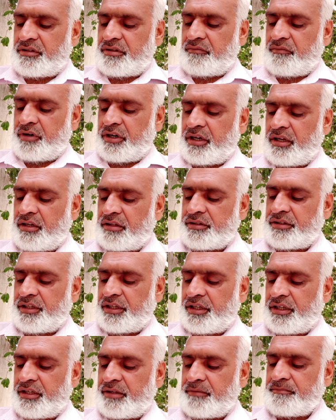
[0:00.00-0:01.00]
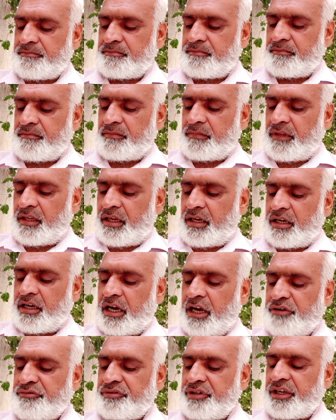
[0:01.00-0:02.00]
Well, the
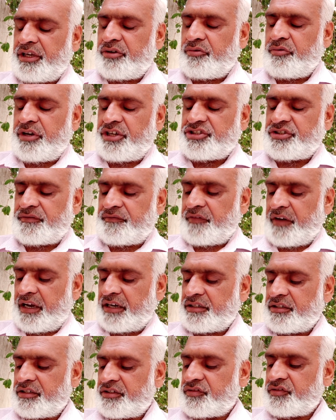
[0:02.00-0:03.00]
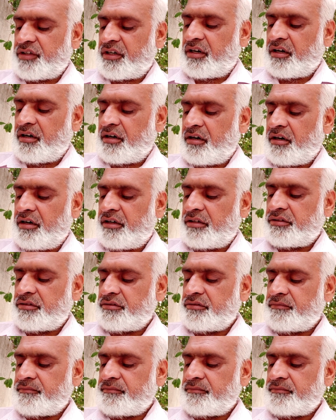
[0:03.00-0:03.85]
accounting equation factors are